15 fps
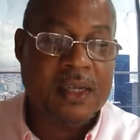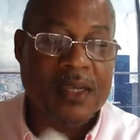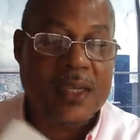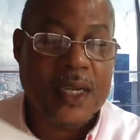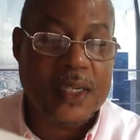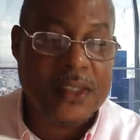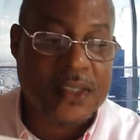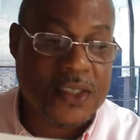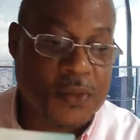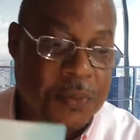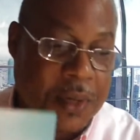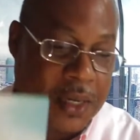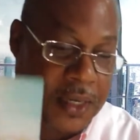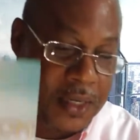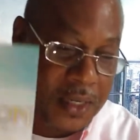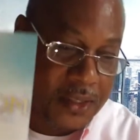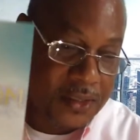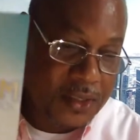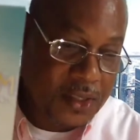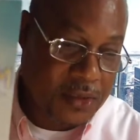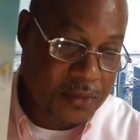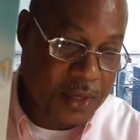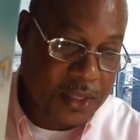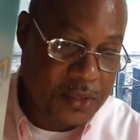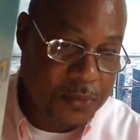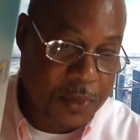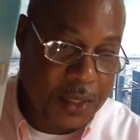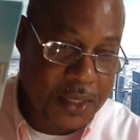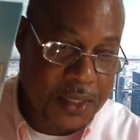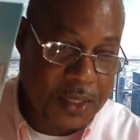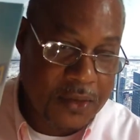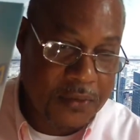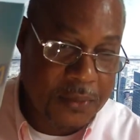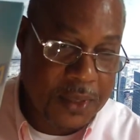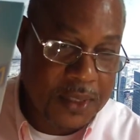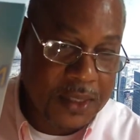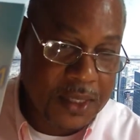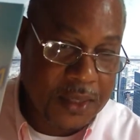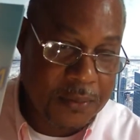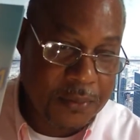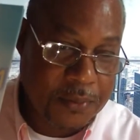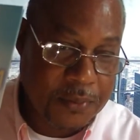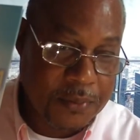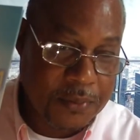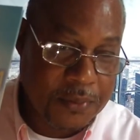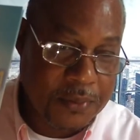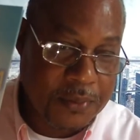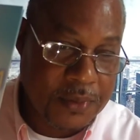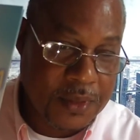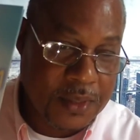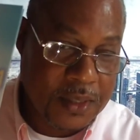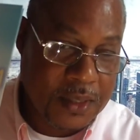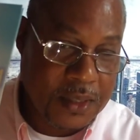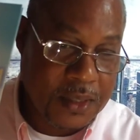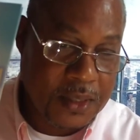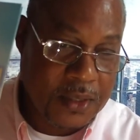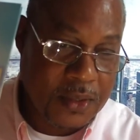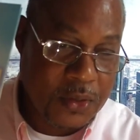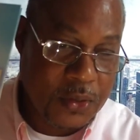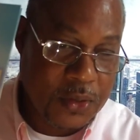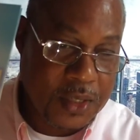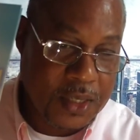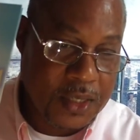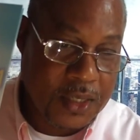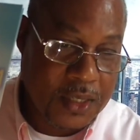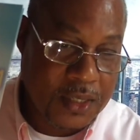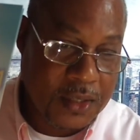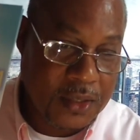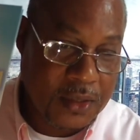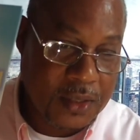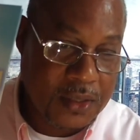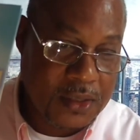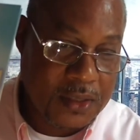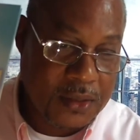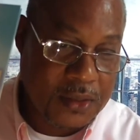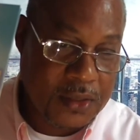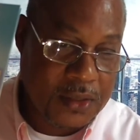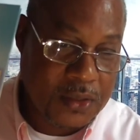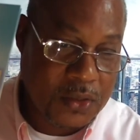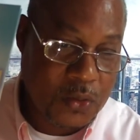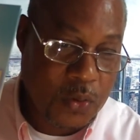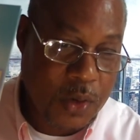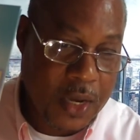that's the spelling that's the correct spelling of my name okay it's, it's two